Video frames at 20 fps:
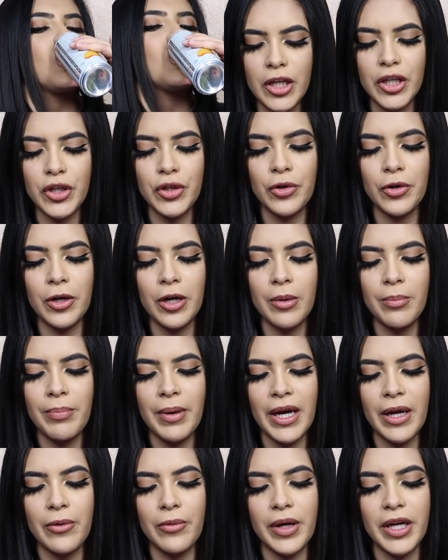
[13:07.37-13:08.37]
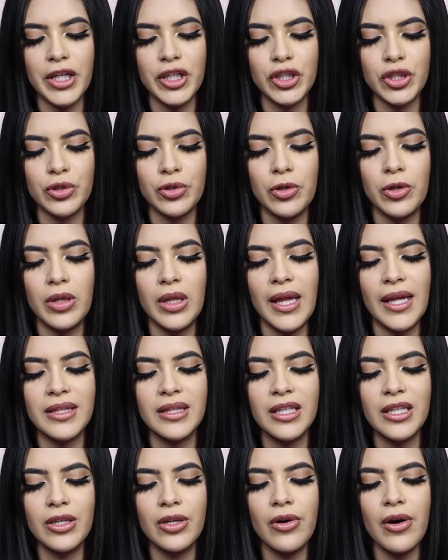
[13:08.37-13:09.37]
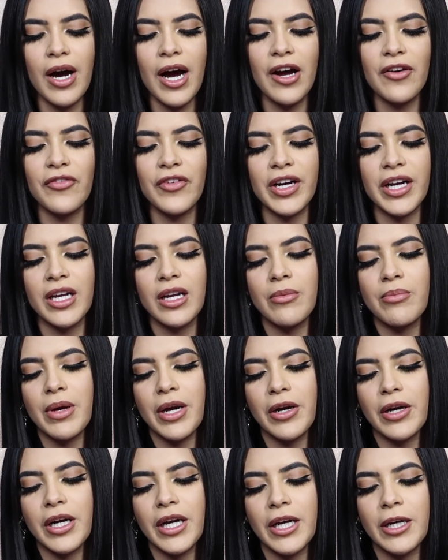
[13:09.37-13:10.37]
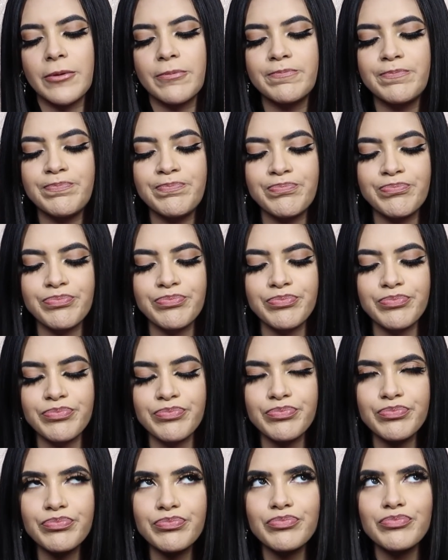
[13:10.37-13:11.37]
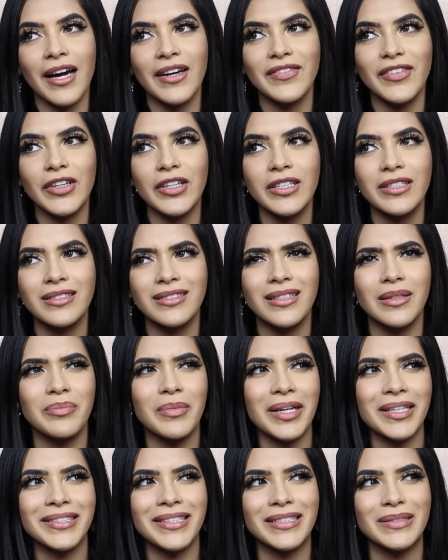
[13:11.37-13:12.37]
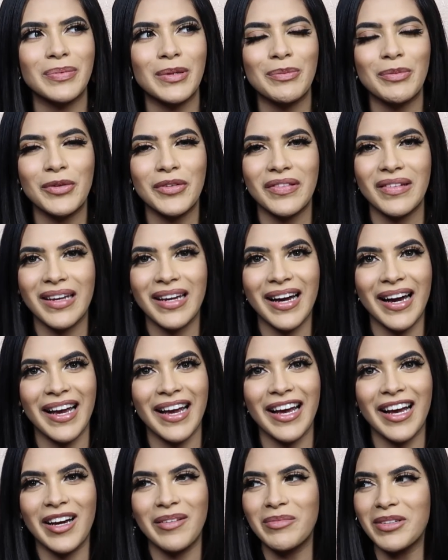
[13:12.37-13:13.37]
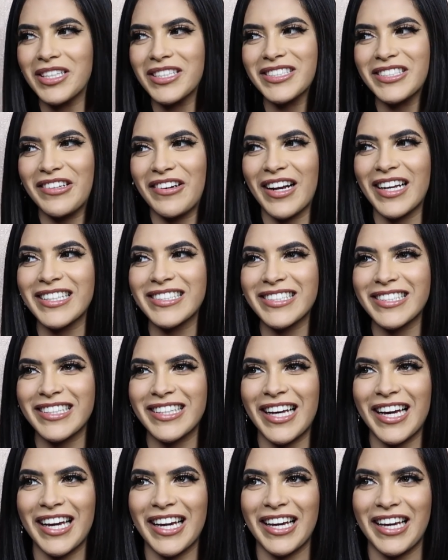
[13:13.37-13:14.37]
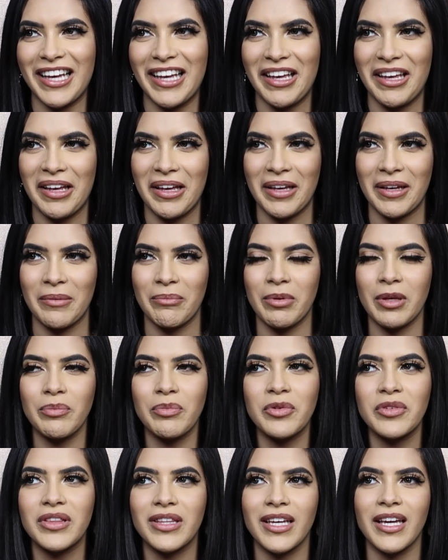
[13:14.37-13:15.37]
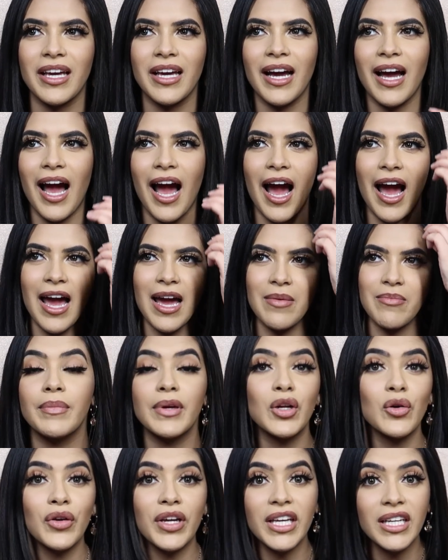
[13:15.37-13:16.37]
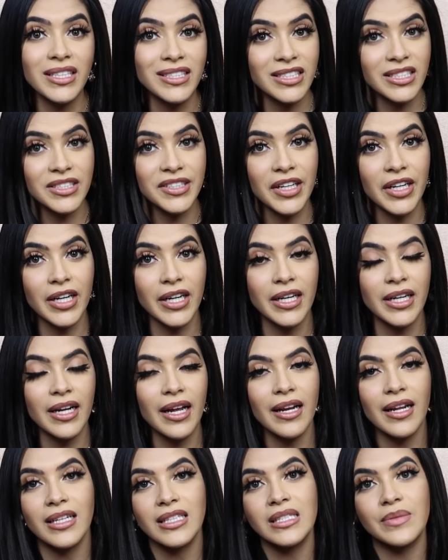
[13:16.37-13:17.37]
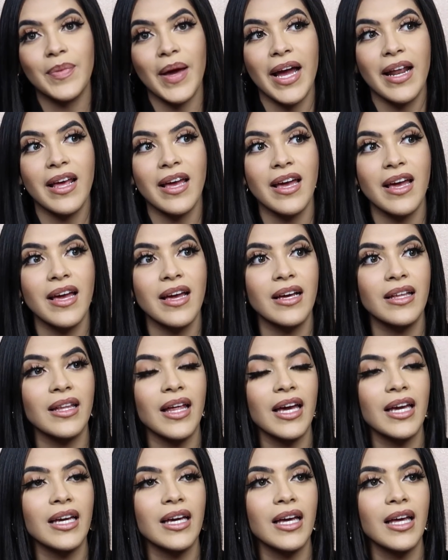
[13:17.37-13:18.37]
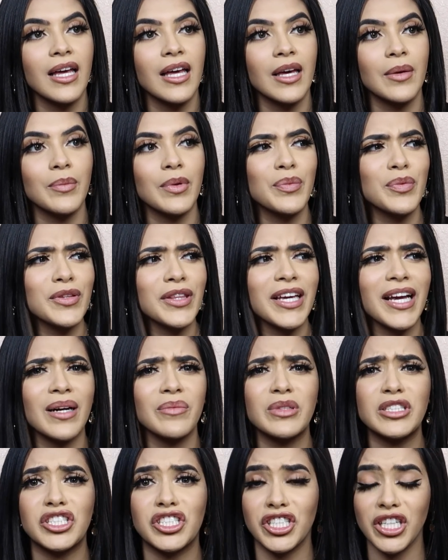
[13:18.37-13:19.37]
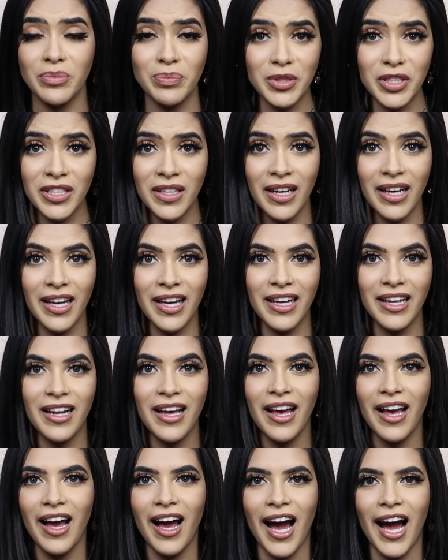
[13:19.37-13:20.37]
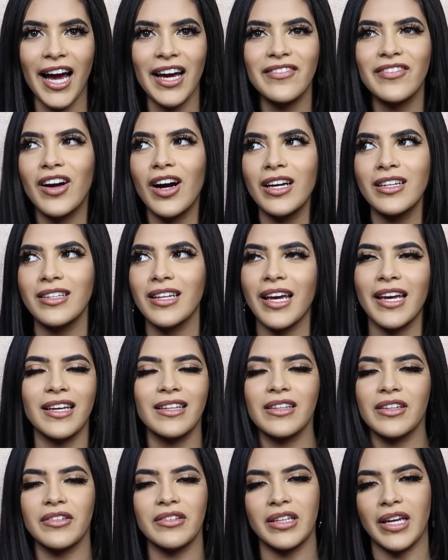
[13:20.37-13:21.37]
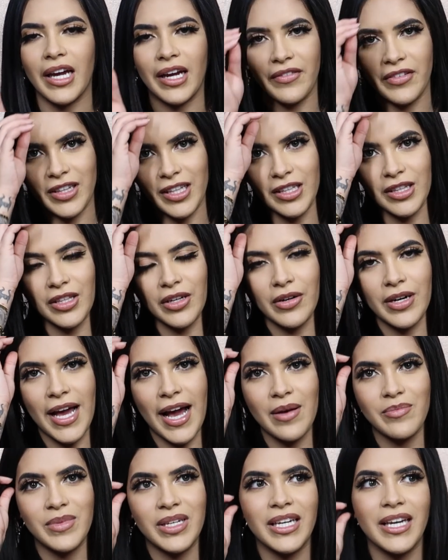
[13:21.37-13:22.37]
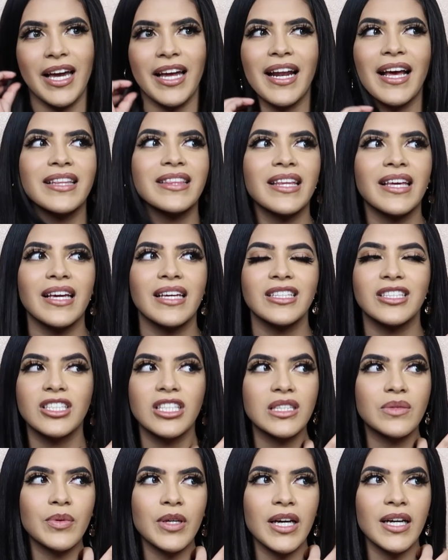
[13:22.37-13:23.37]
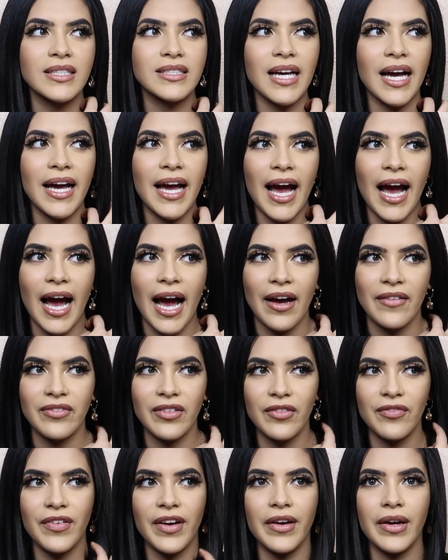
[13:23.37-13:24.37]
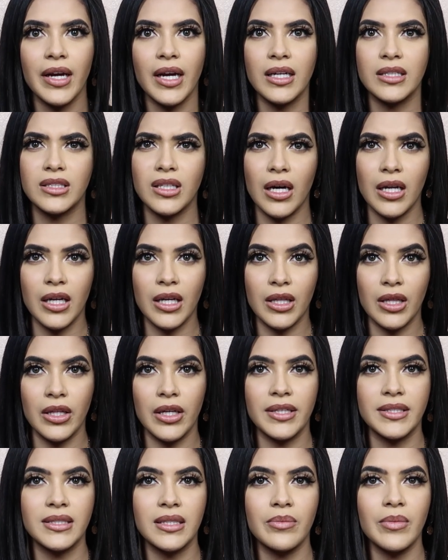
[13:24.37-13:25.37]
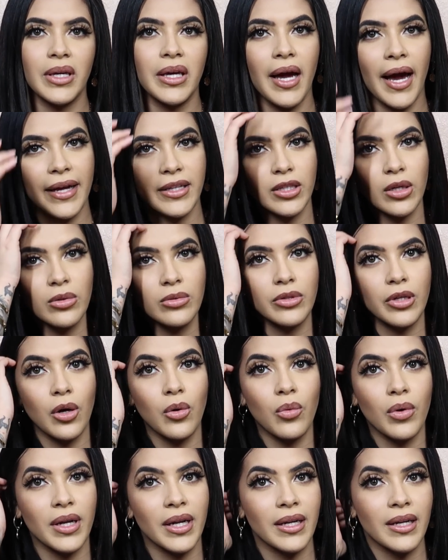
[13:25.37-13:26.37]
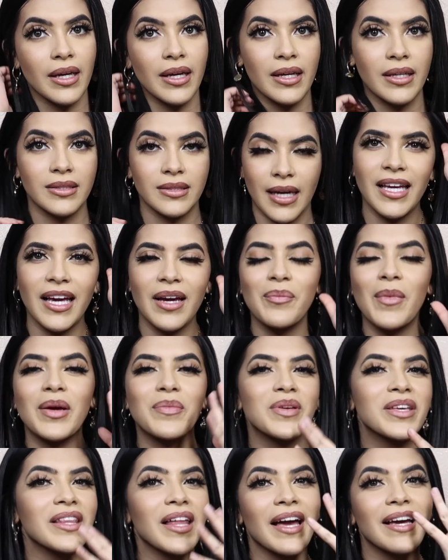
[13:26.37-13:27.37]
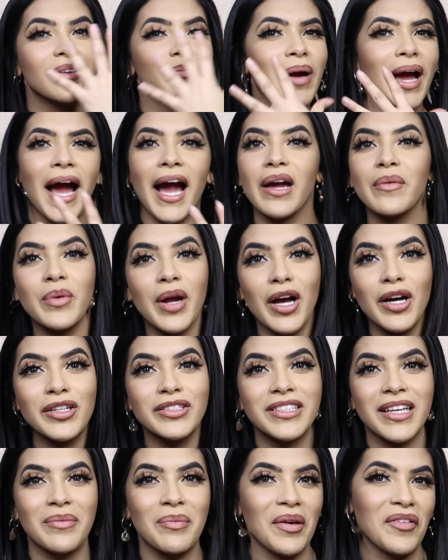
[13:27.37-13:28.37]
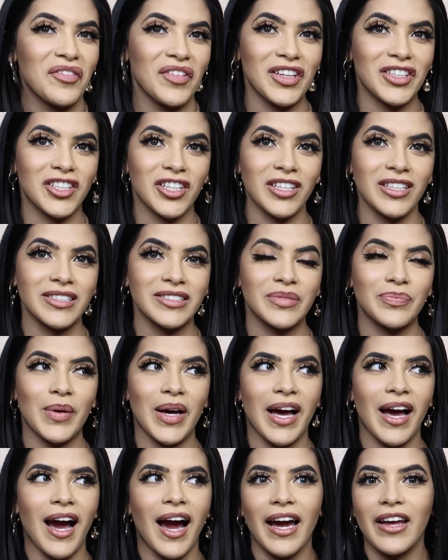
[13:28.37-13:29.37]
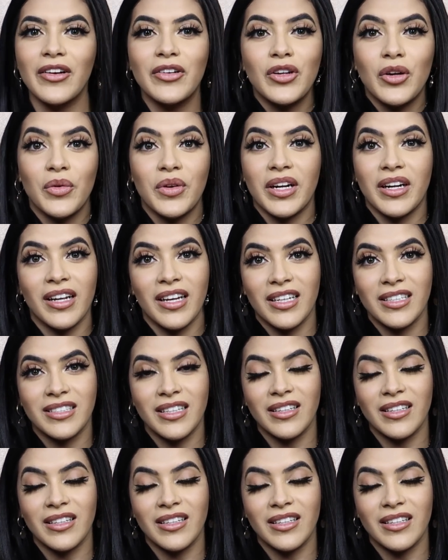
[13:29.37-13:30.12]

You're biracial, Latino, African American. I've heard the mixes people think I am, and it's crazy. Like, people think I'm Middle Eastern and Hispanic. Like, people think I'm Egyptian. I've gotten like literally everything thrown at me, and I think it's just because I have a very exotic look to me. I don't know what it is. I think it might be like my eyebrows and my features, but I don't know what it is.